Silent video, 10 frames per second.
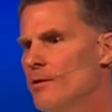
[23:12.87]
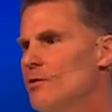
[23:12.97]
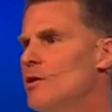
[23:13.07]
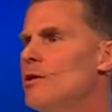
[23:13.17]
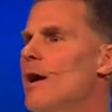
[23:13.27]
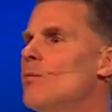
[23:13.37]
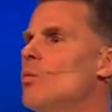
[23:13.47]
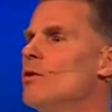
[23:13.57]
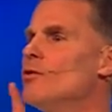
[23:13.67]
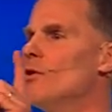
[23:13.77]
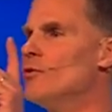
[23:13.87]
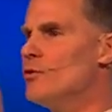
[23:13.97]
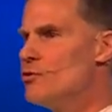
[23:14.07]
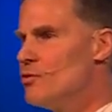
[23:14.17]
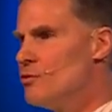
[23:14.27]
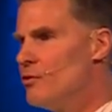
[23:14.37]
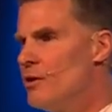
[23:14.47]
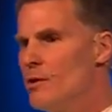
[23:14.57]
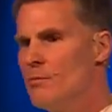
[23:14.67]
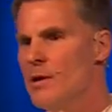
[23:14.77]
See, God wants us to choose
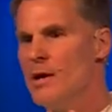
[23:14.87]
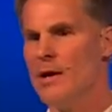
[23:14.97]
him